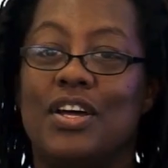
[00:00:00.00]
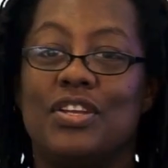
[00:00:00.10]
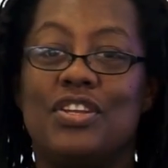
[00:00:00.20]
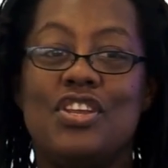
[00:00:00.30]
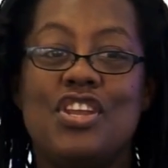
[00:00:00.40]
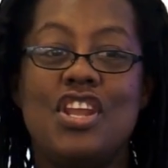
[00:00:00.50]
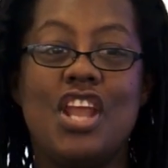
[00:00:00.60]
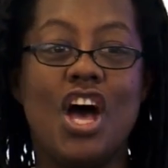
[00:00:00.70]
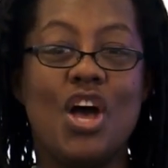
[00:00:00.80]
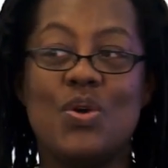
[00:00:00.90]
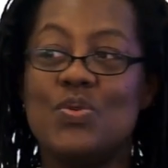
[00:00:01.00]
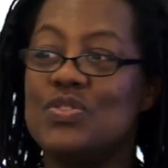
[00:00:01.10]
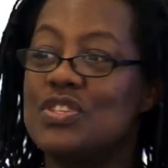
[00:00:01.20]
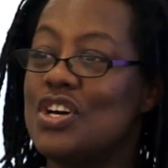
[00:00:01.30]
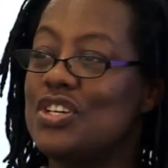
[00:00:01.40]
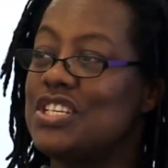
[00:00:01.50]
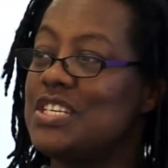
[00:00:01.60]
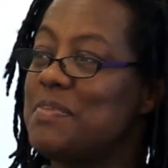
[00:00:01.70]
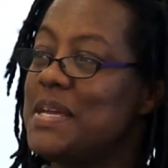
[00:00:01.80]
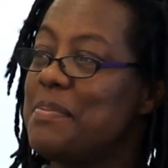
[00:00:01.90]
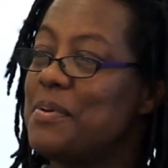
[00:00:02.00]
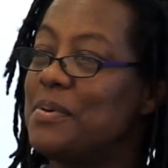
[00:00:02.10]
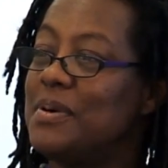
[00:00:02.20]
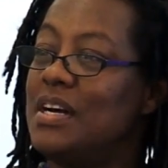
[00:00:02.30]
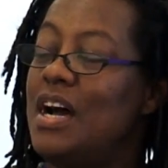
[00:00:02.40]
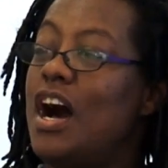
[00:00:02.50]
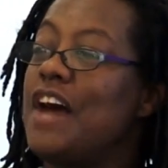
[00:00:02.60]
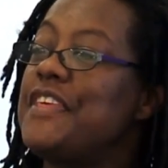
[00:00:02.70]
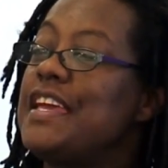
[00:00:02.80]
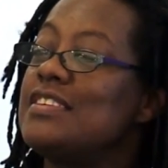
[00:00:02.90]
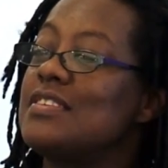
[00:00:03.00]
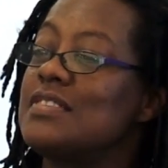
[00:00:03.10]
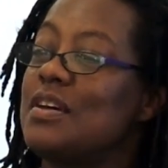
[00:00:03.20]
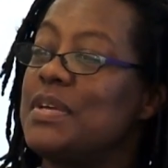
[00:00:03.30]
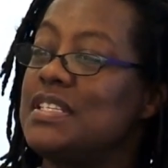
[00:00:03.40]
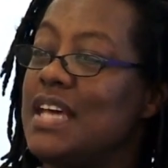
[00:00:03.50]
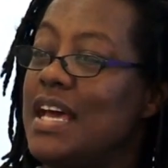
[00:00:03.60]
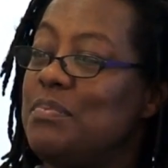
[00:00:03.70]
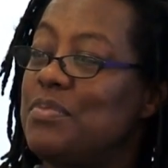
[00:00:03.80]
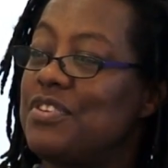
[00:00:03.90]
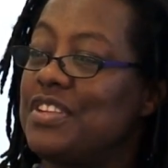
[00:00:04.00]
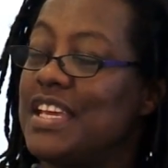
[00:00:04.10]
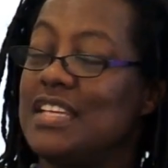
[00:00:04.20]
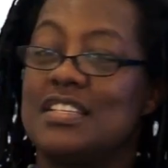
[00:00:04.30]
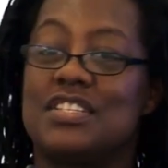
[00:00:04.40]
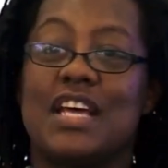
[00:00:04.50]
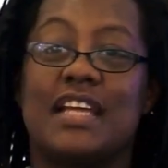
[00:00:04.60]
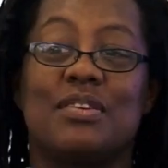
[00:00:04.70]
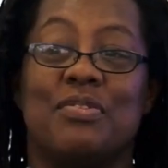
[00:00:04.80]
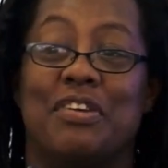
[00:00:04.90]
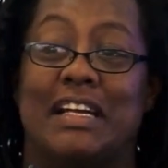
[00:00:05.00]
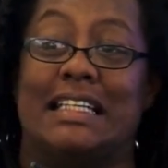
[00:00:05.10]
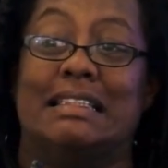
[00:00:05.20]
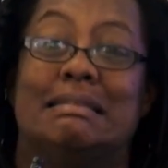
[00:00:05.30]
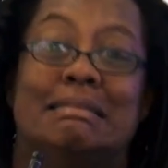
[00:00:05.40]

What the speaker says: No Scottish people. I think it's because I went to Edinburgh at the end of January.